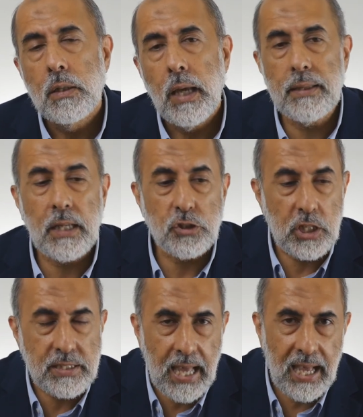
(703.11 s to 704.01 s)
And then
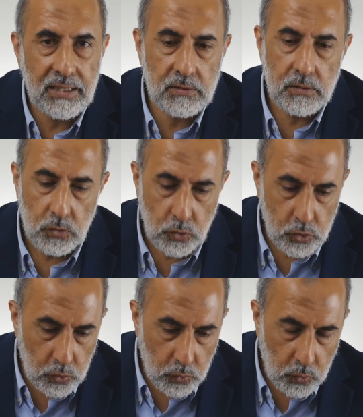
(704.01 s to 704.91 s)
she sat
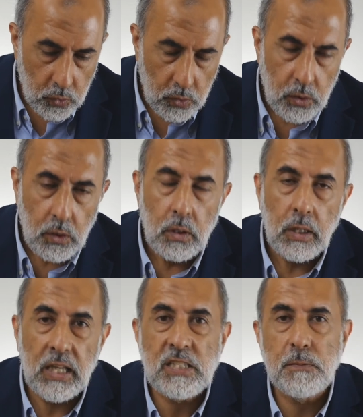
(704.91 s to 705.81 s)
to
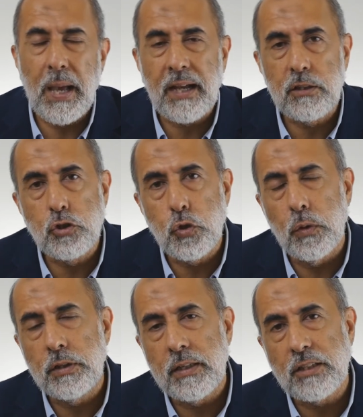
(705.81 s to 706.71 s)
inspect the
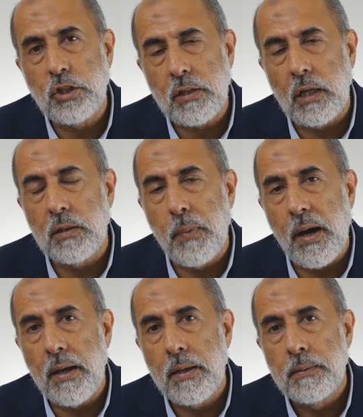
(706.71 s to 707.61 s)
jewelry that she's going to
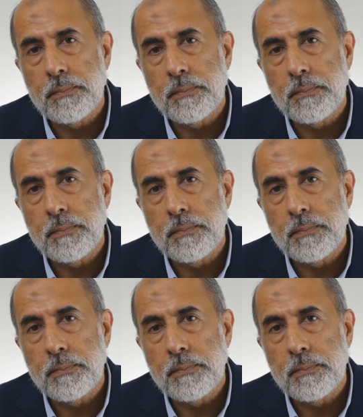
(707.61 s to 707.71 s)
buy.